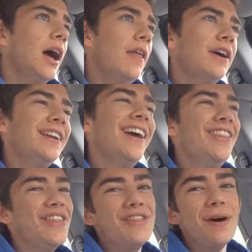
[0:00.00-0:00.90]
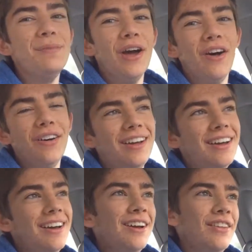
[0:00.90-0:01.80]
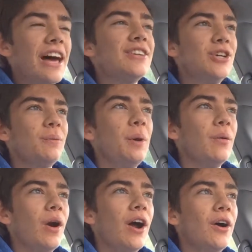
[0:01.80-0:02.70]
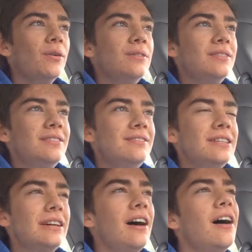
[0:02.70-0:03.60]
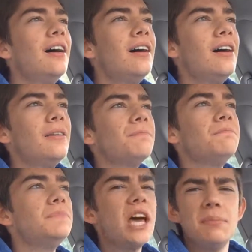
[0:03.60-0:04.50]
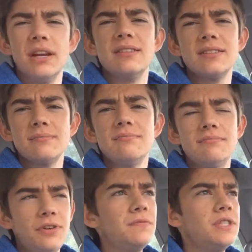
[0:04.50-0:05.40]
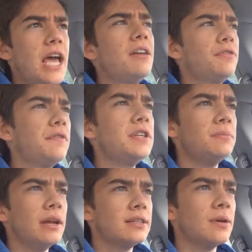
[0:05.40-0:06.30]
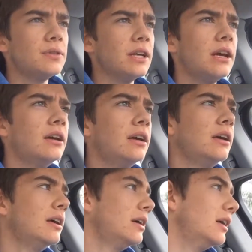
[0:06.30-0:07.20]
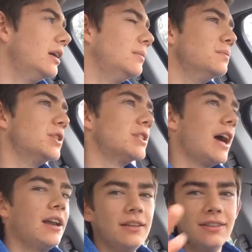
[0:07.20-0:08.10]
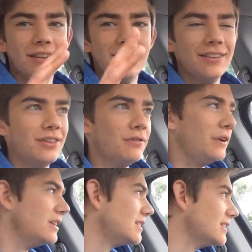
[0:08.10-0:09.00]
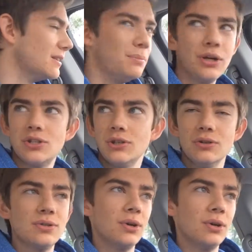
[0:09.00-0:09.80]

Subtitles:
And then the thumbnail, that took me around 10 minutes, 10 to 15 minutes, I would say, just to adding the faces and the pictures.